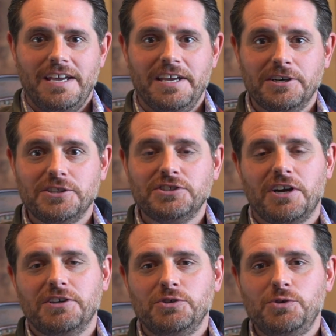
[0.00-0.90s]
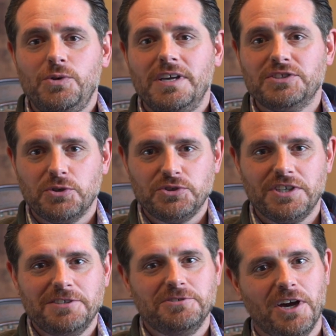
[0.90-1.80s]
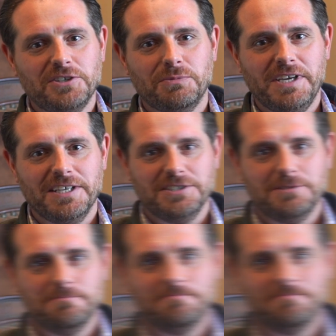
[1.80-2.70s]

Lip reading: Here's our new associate, Dr. Mackenzie.